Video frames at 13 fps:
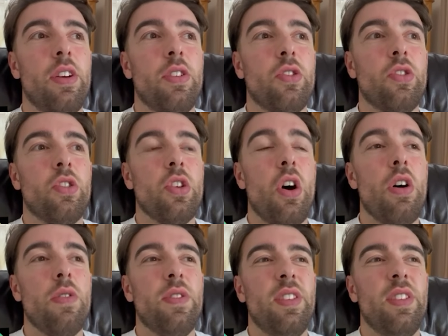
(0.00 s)

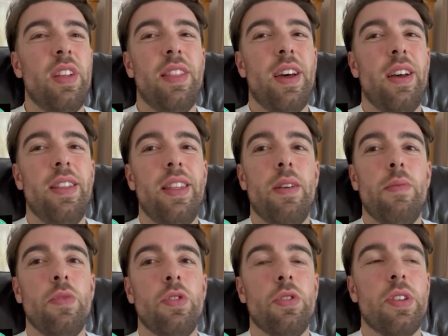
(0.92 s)
soft, and then that at the end
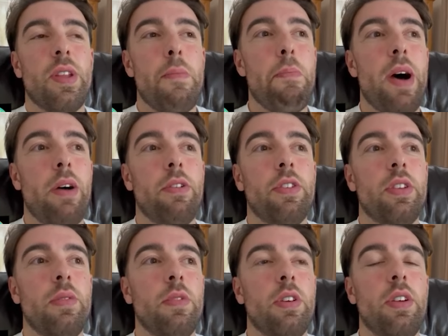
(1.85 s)
was just
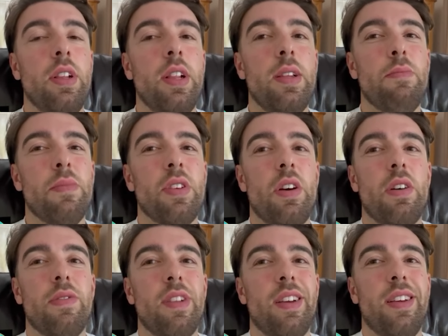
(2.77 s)
embarrassing, where he limped
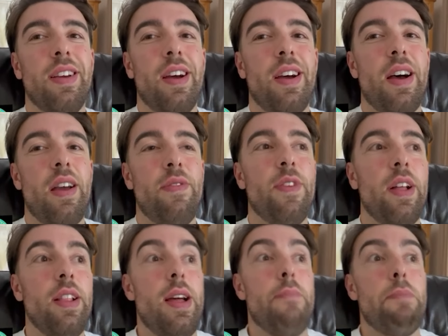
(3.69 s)
off. Like, I
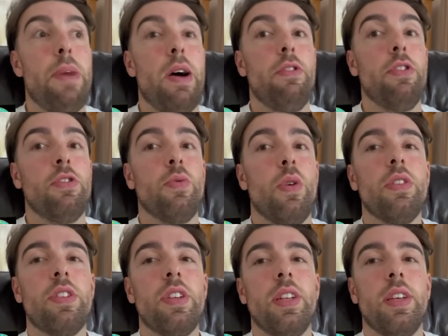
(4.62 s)
felt embarrassed
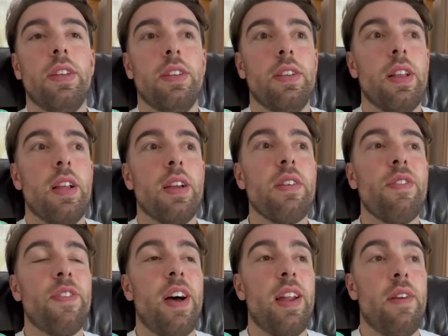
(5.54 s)
watching it as like a
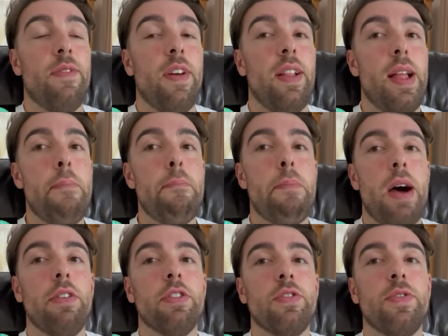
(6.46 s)
fan. I felt
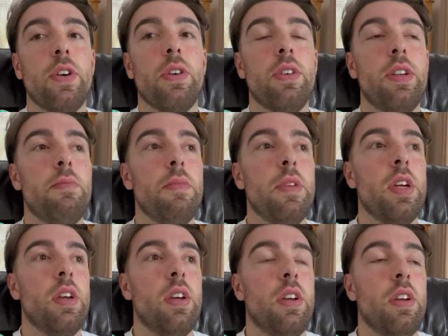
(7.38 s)
embarrassed for him.
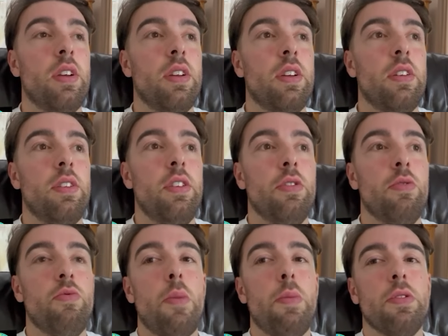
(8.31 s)
You know,
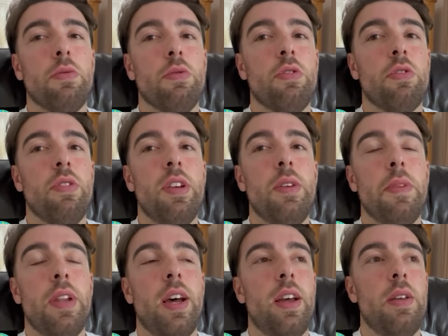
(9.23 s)
Roberts was
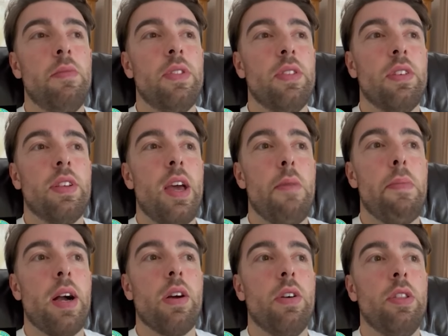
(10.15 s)
screaming at him to get
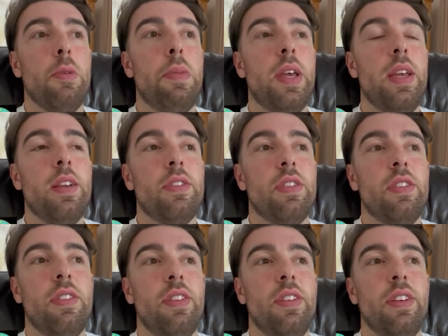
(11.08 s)
back on the pitch,
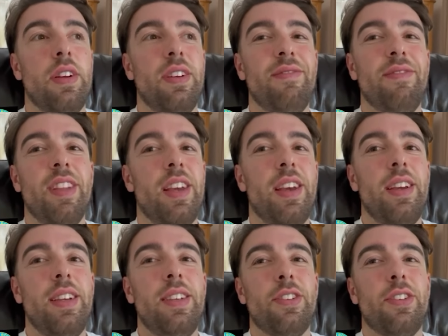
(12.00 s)
and you're like,
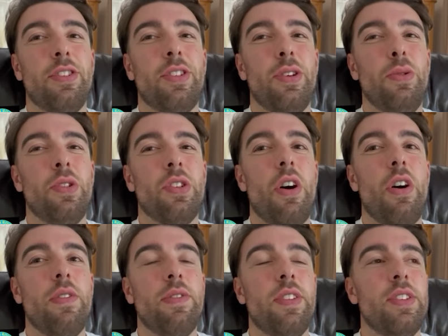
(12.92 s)
he's just too
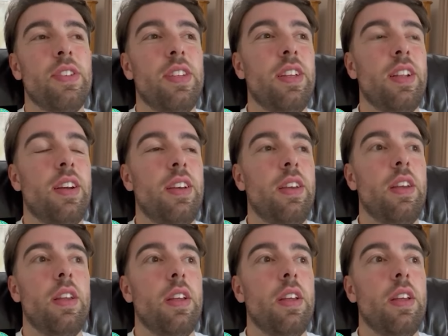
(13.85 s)
soft, isn't he? Like,